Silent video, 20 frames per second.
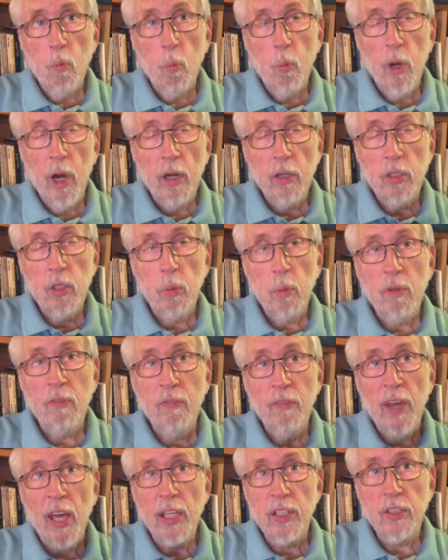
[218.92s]
We are to
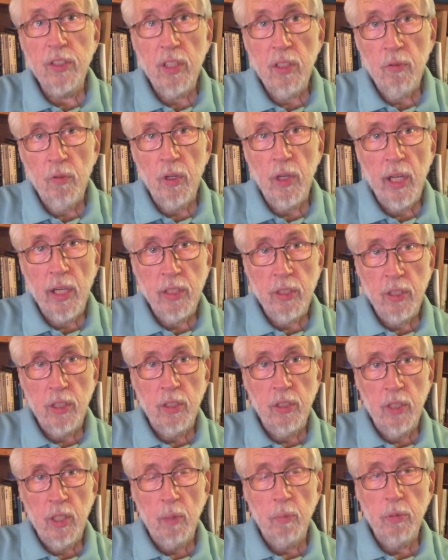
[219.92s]
invest in
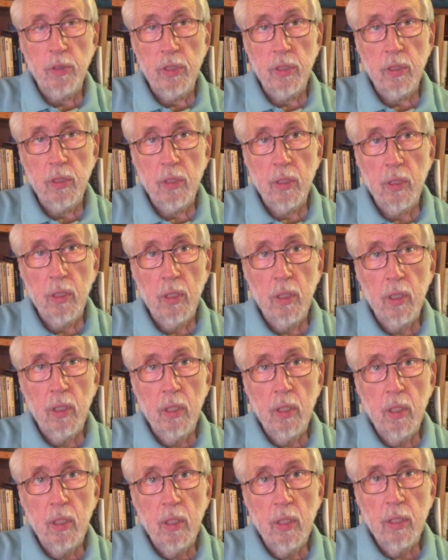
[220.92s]
relationships,
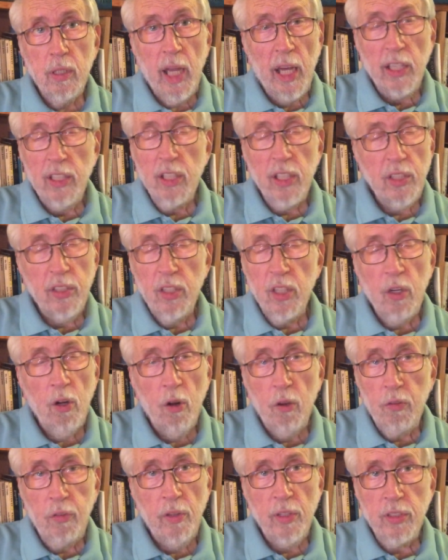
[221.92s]
not just in
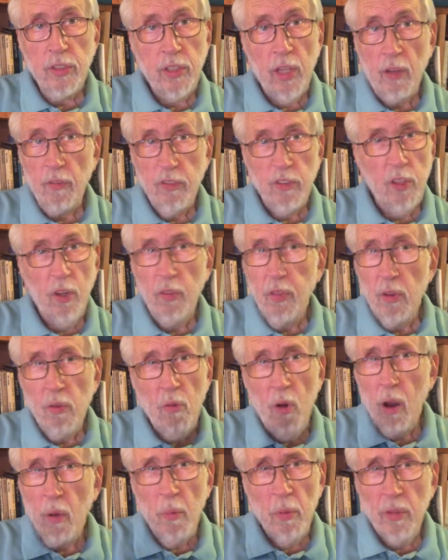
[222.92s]
earthly stuff. There's
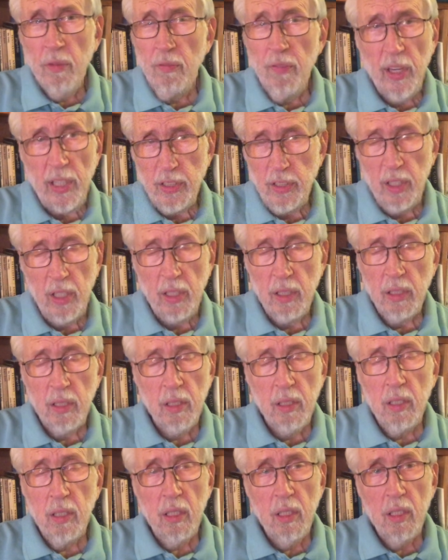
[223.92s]
nothing wrong with investing,
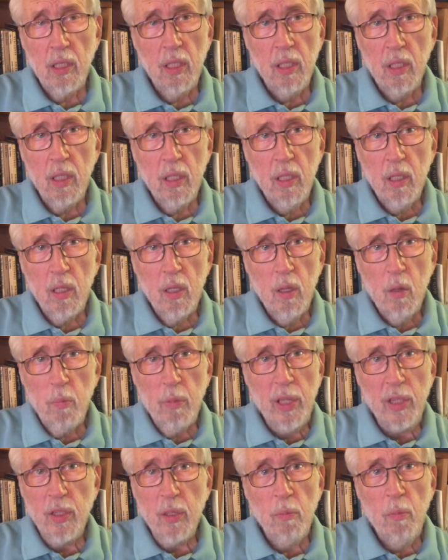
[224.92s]

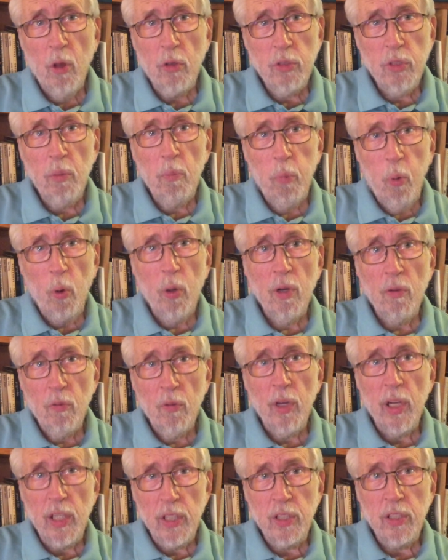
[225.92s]
but the most important
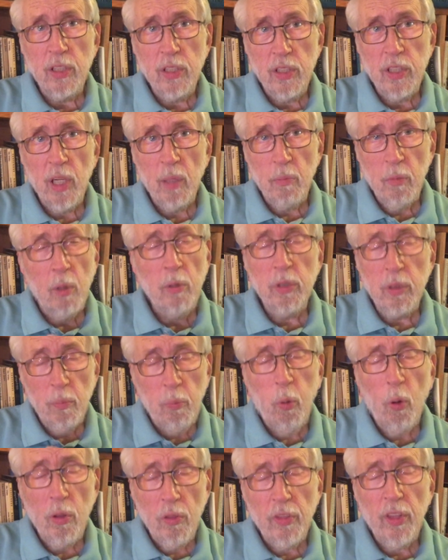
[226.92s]
relationship, the most
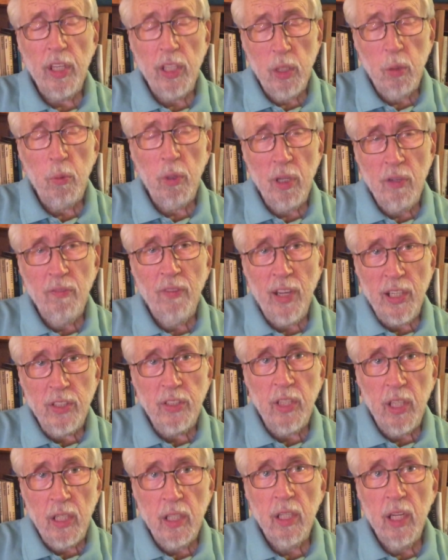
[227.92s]
important thing you can
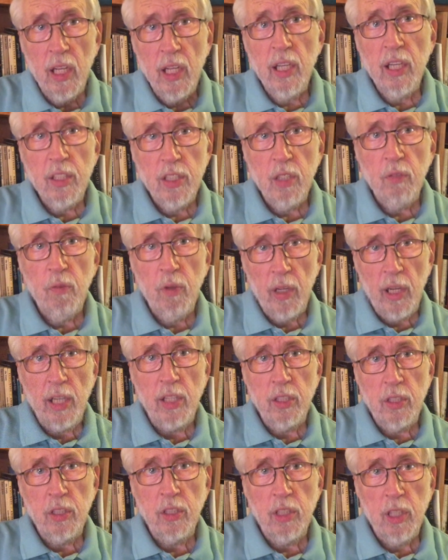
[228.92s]
invest in is in
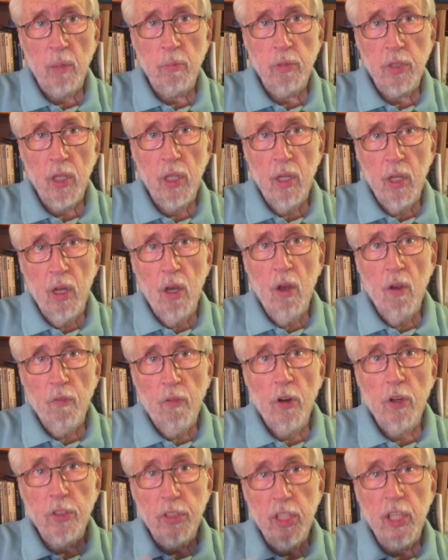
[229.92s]
relationships.
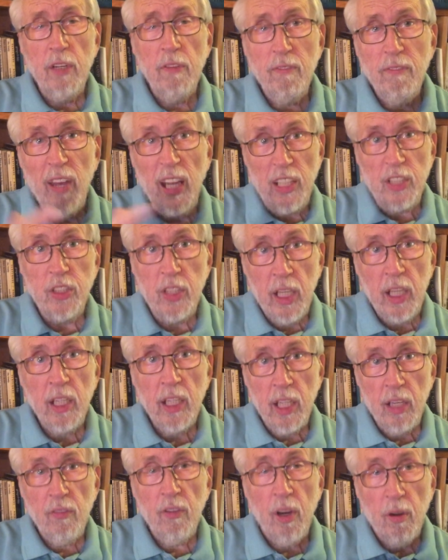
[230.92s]
First in
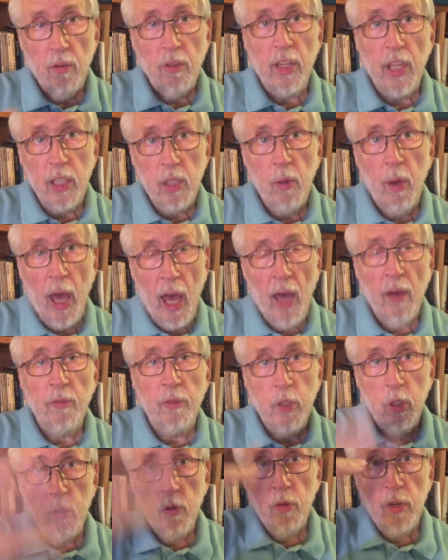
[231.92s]
investing, giving everything you
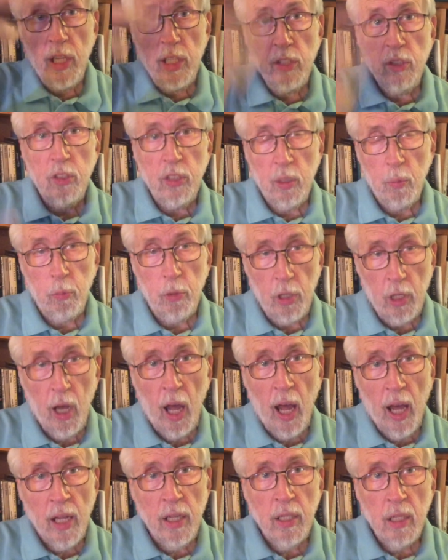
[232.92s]
have to your relationship with
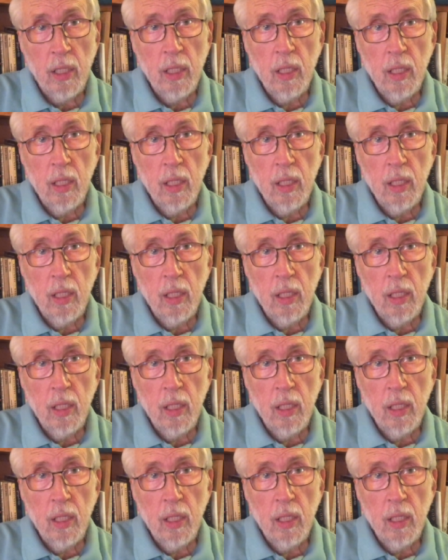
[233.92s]
God,